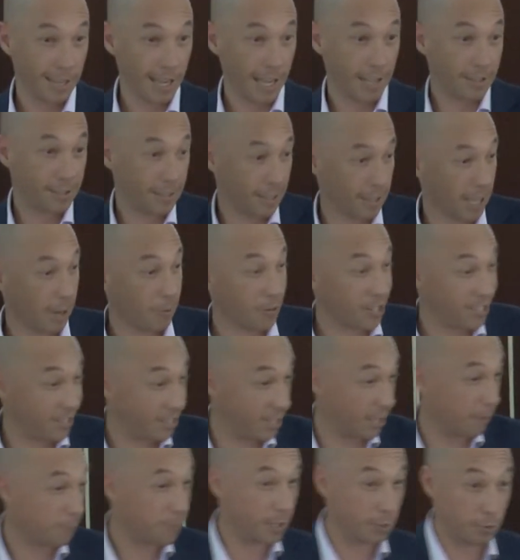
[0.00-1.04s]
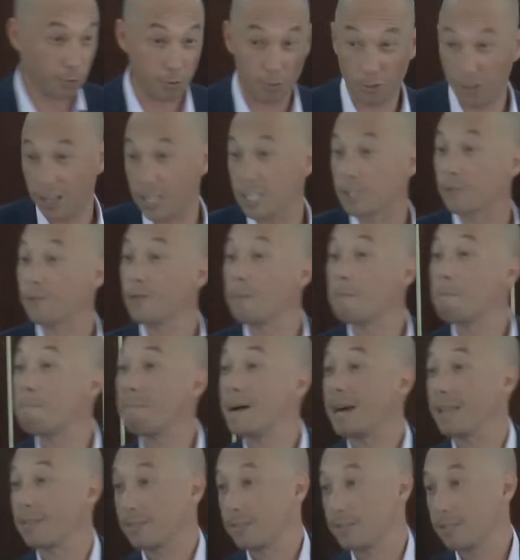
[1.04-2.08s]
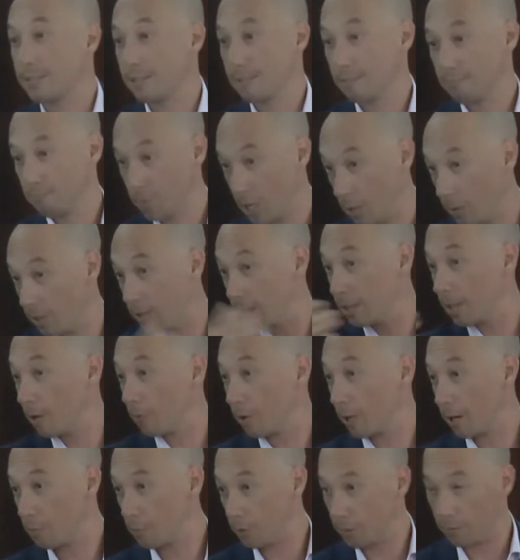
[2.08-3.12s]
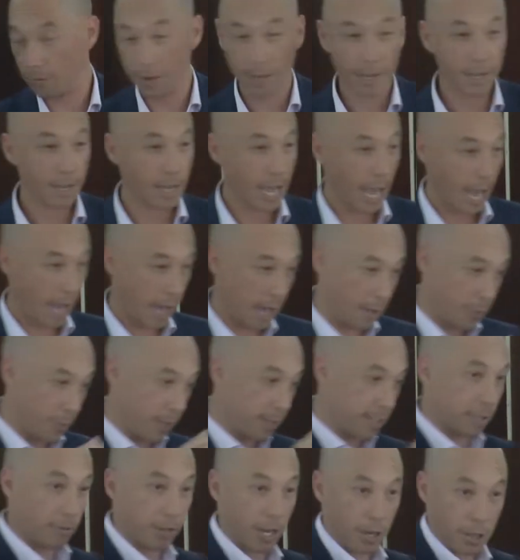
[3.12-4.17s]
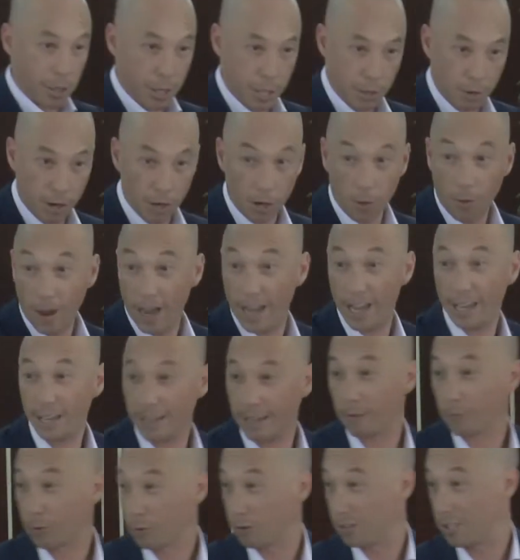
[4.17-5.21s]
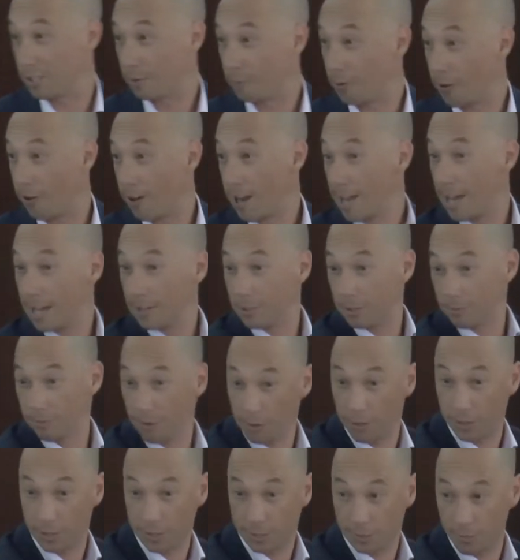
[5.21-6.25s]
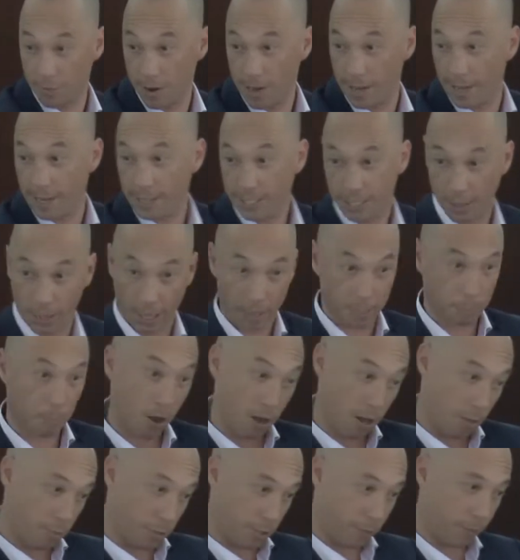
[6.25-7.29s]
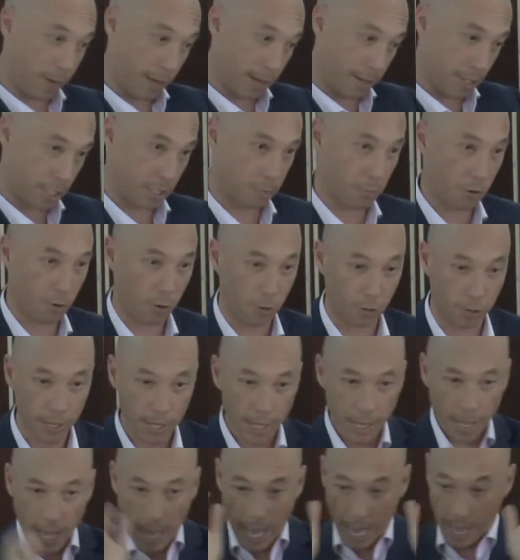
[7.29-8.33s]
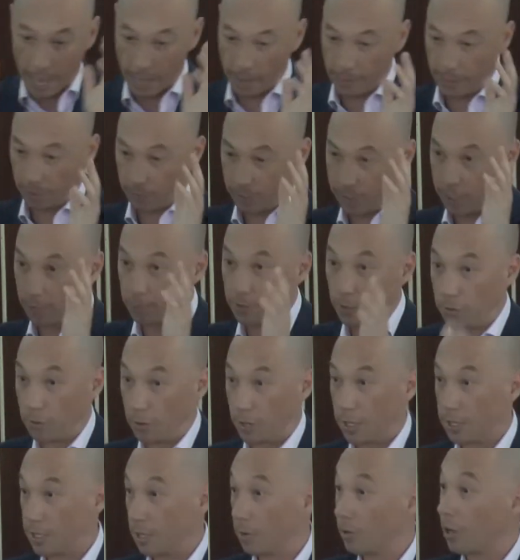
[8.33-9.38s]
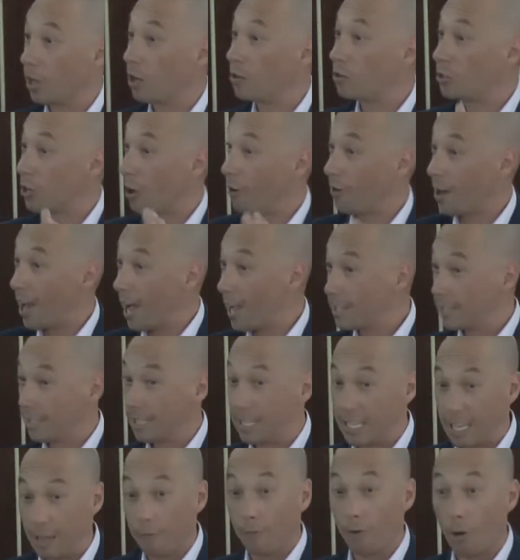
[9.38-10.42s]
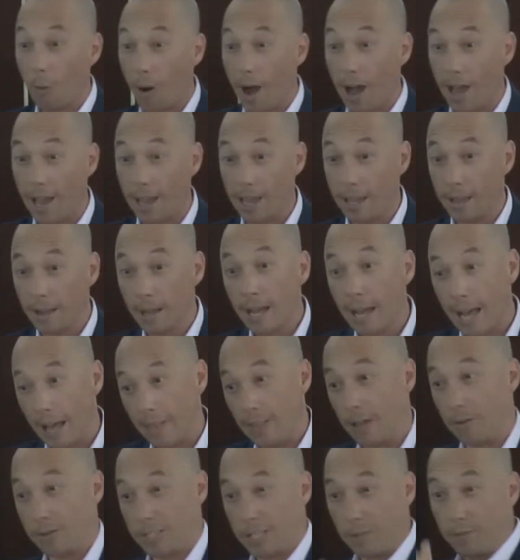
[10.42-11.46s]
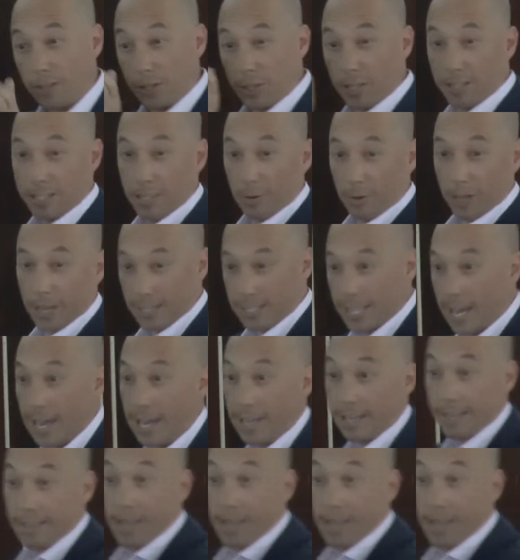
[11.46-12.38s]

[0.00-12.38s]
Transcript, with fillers: And so they were sifting through things for months, knowing that they were going to move. Uh, things they were going to throw away, and of course it's very hard to throw things away, so that pile was fairly small. Uh, they were sifting through things they were going to donate and give away, and they were sifting things they were going to take,